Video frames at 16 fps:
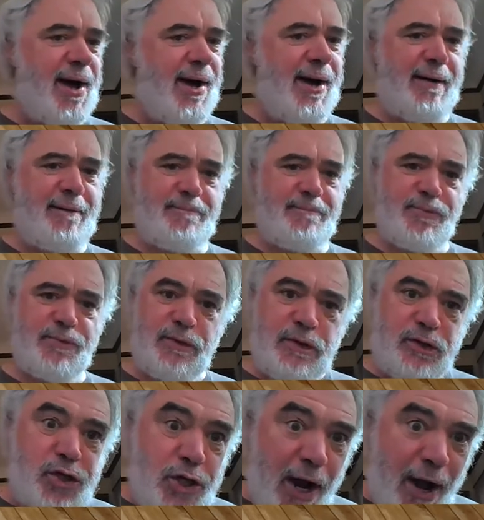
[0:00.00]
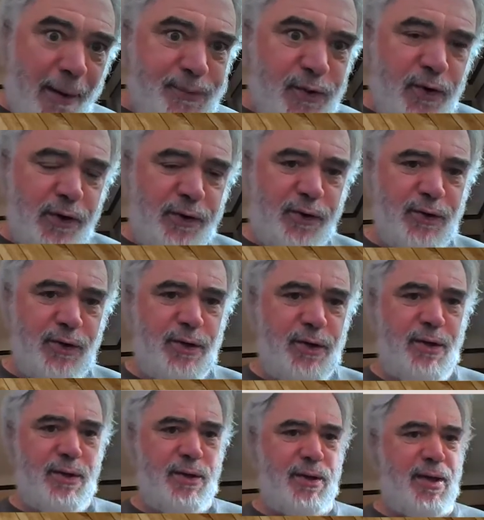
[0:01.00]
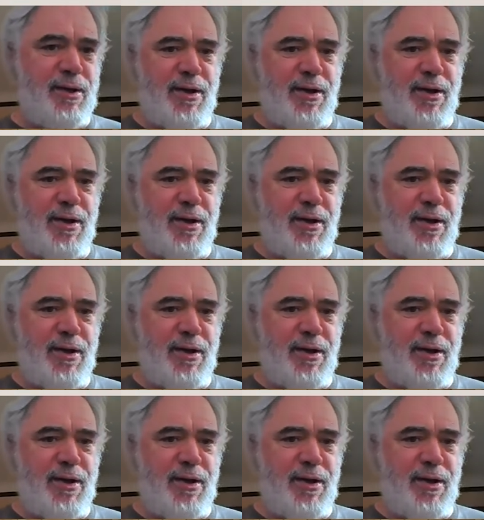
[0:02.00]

Um, jobs aren't good,